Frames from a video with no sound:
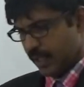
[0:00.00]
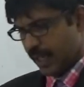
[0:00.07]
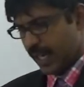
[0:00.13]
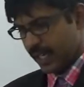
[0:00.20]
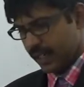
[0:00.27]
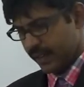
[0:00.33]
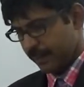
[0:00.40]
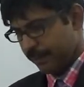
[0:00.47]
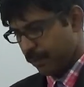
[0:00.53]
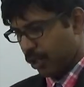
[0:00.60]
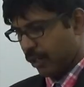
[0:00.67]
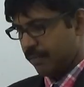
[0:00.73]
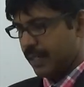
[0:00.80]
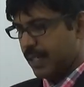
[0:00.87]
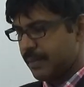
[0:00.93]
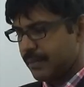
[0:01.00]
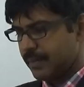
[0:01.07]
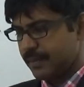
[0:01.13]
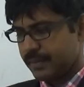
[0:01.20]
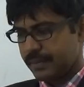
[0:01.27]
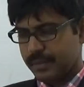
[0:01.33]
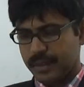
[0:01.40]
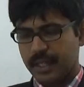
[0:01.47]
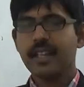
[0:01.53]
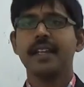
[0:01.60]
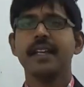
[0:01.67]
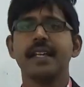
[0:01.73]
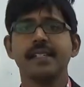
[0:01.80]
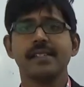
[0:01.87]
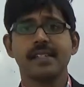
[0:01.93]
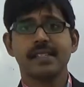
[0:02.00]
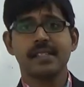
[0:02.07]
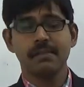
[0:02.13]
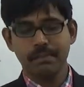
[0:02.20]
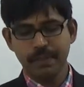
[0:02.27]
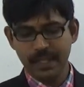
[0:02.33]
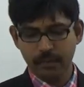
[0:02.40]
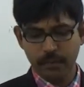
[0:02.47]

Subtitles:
another problem. Here is a simple